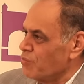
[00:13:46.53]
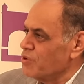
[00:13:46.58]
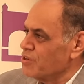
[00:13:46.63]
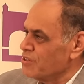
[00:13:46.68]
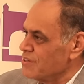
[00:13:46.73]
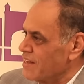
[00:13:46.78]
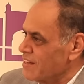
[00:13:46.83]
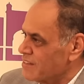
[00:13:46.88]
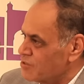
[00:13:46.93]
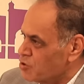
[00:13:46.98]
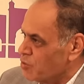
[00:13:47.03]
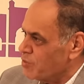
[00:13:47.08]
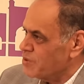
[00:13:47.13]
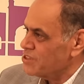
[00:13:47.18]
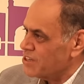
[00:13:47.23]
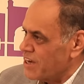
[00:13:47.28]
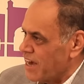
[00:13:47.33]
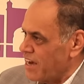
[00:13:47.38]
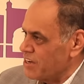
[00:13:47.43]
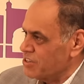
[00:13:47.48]
because they had so
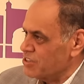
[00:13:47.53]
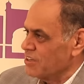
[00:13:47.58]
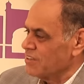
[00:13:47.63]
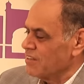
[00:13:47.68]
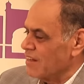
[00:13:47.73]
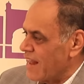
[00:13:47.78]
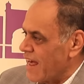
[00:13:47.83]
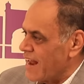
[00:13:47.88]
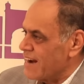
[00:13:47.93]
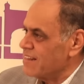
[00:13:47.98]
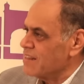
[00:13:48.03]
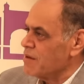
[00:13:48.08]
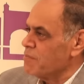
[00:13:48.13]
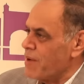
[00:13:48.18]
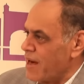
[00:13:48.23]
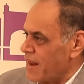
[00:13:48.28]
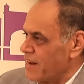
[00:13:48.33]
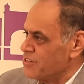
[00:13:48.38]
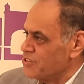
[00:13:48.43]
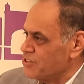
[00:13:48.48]
much cash and land in the
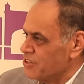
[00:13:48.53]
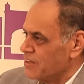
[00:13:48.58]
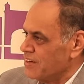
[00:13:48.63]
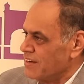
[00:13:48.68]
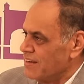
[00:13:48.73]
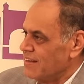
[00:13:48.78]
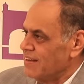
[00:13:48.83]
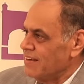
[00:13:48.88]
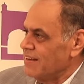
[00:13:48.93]
balance sheet